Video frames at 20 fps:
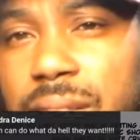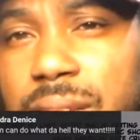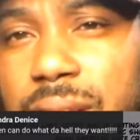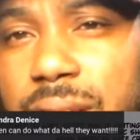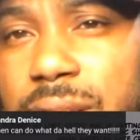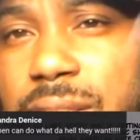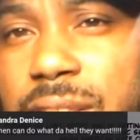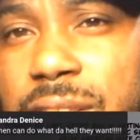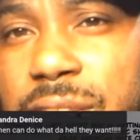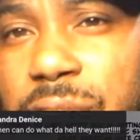
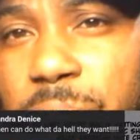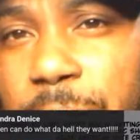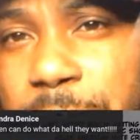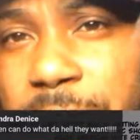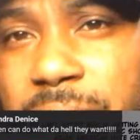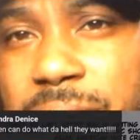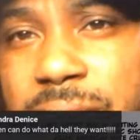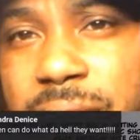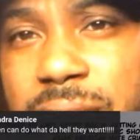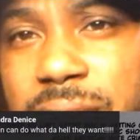this is her
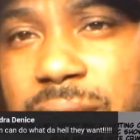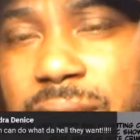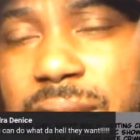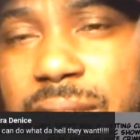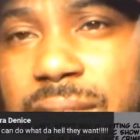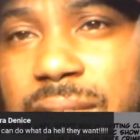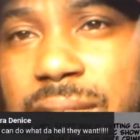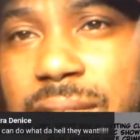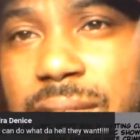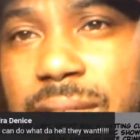business.
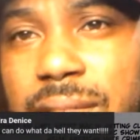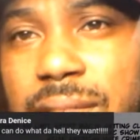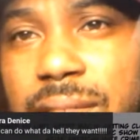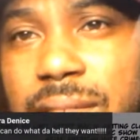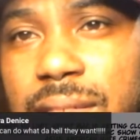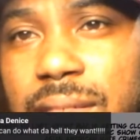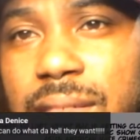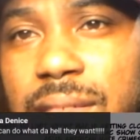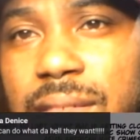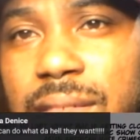
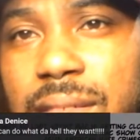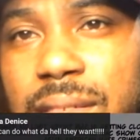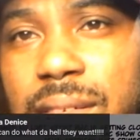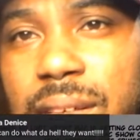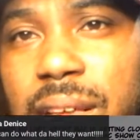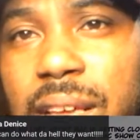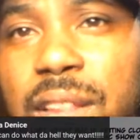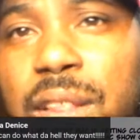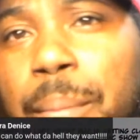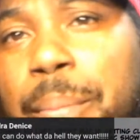
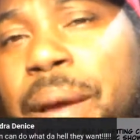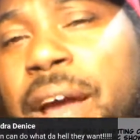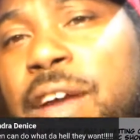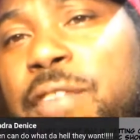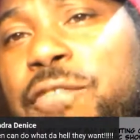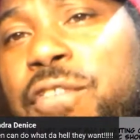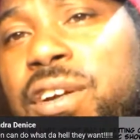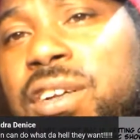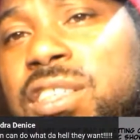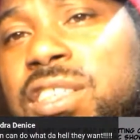Either
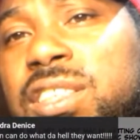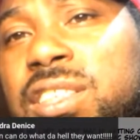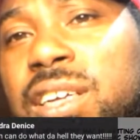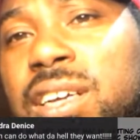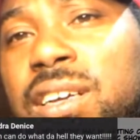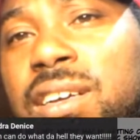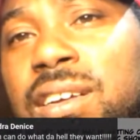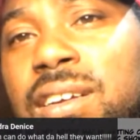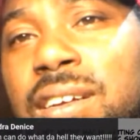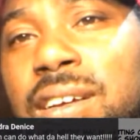pay for the
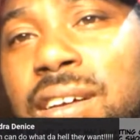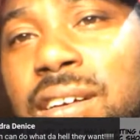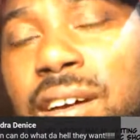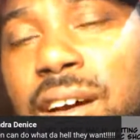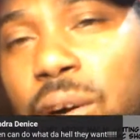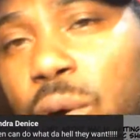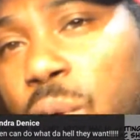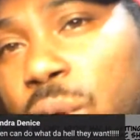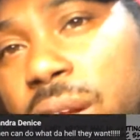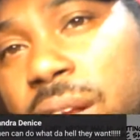shit
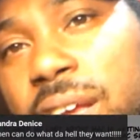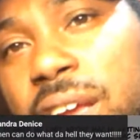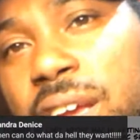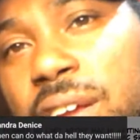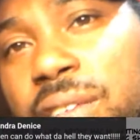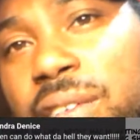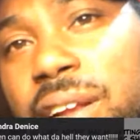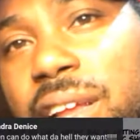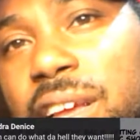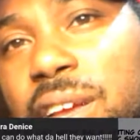or
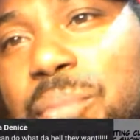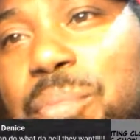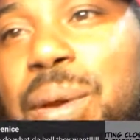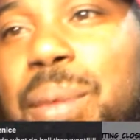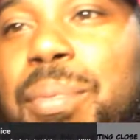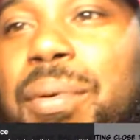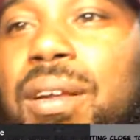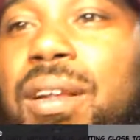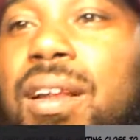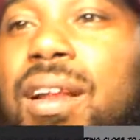leave
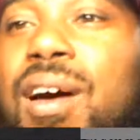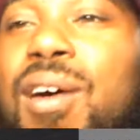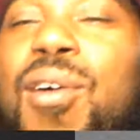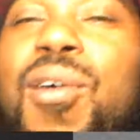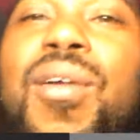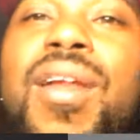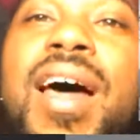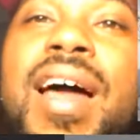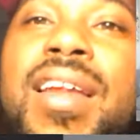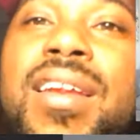people
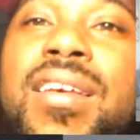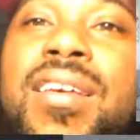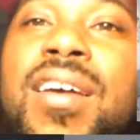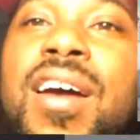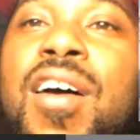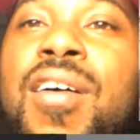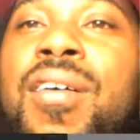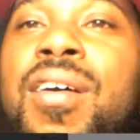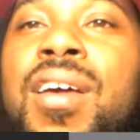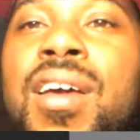alone. Like they
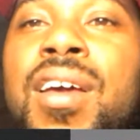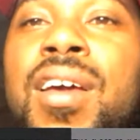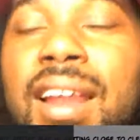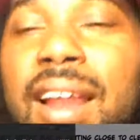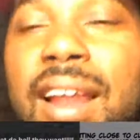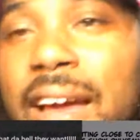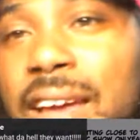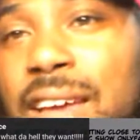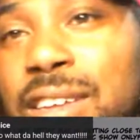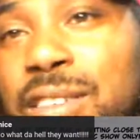got
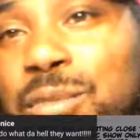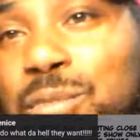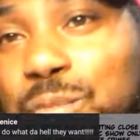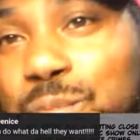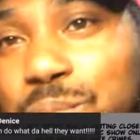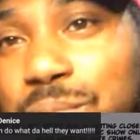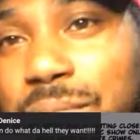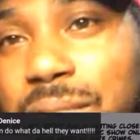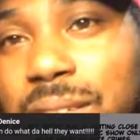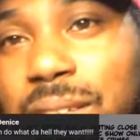like
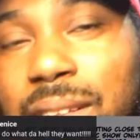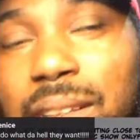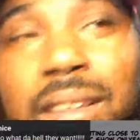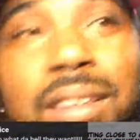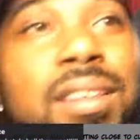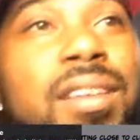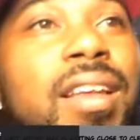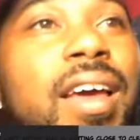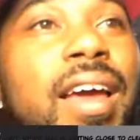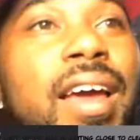
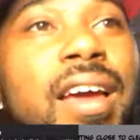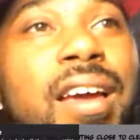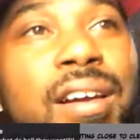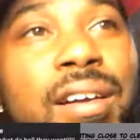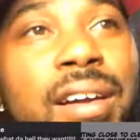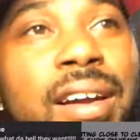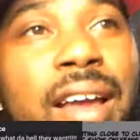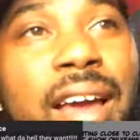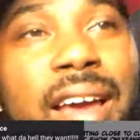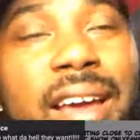the
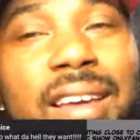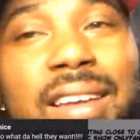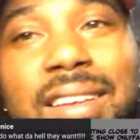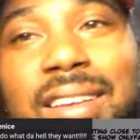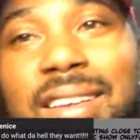internet,